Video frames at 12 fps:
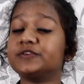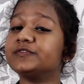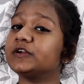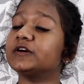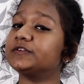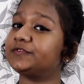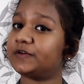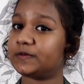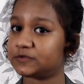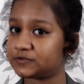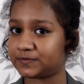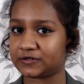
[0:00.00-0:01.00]
another
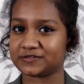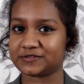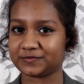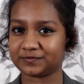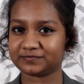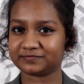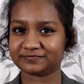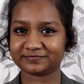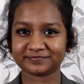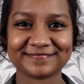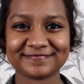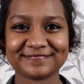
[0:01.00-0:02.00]
famous person.
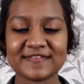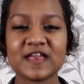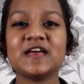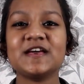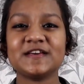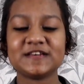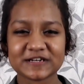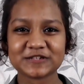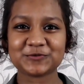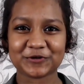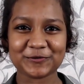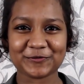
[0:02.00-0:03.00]
Here's
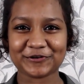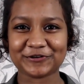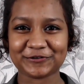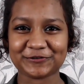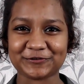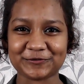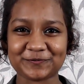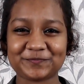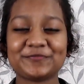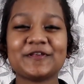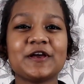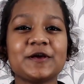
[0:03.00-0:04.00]
what I want you to do.
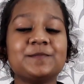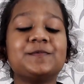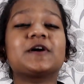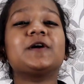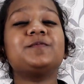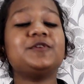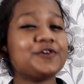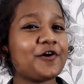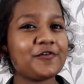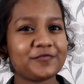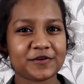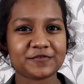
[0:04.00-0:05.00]
Pick up
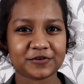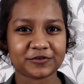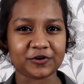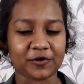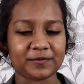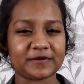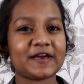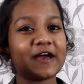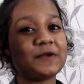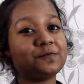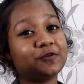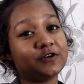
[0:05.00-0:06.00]
your favorite topic
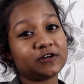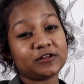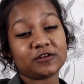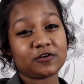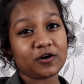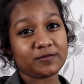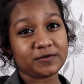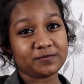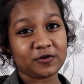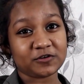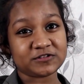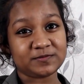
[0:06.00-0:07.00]
and put it in the comment
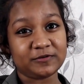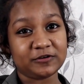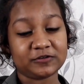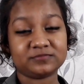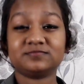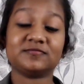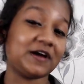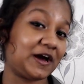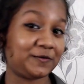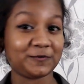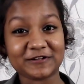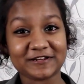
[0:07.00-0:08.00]
box below. I
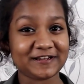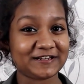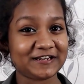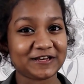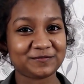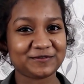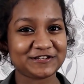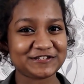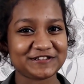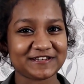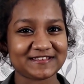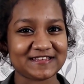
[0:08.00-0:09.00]
would greatly
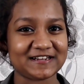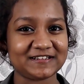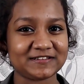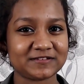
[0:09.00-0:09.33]
appreciate that.